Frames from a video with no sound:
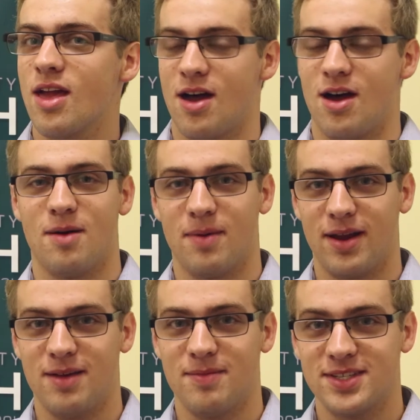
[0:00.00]

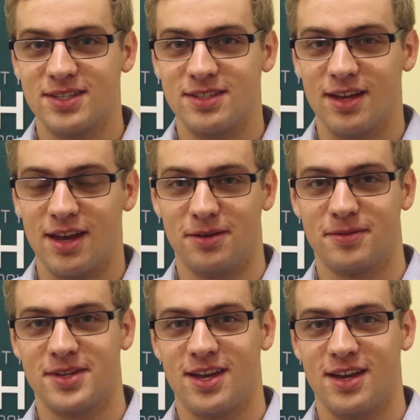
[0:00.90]
My name is
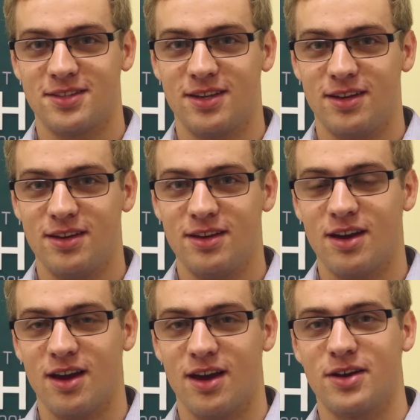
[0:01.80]
Daniel Mertansky.
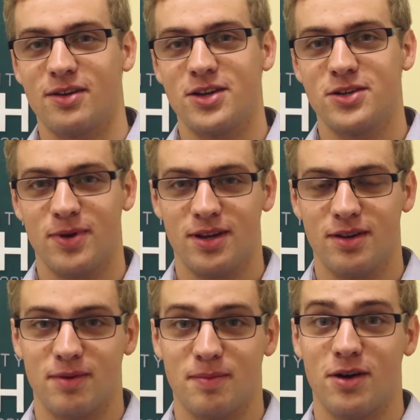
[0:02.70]
I
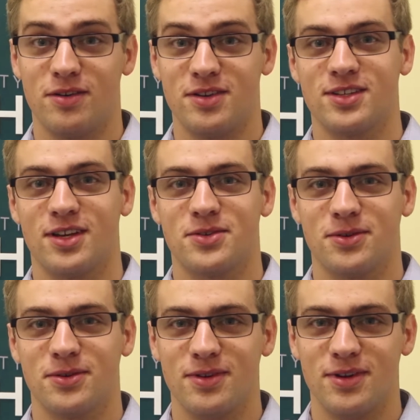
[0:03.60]
graduated from Hunterdon
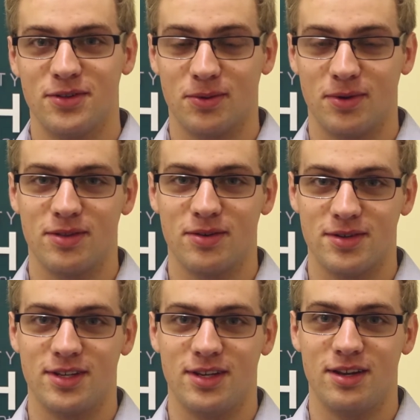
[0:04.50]
Central in
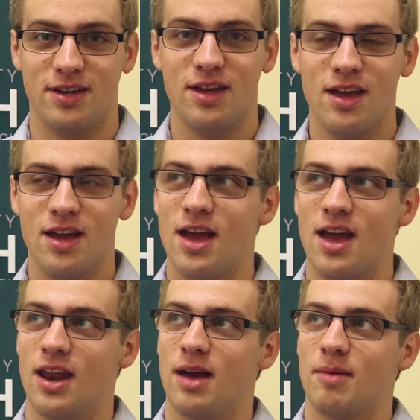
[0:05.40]
2013,
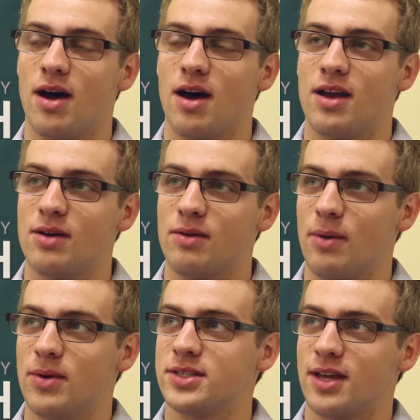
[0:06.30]
and
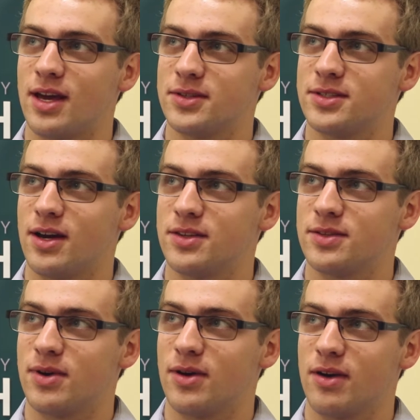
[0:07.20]
I was in the Health
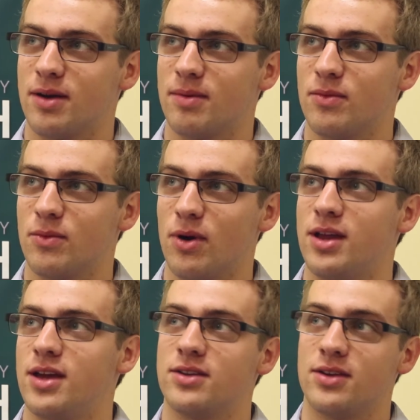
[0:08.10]
Science Program
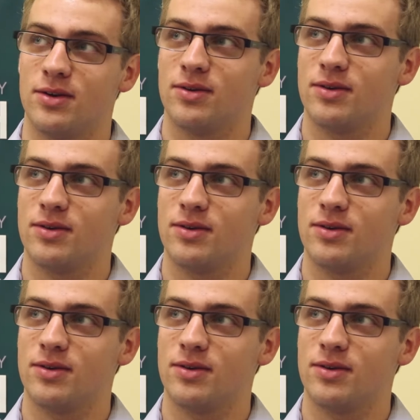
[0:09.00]
1 and 2.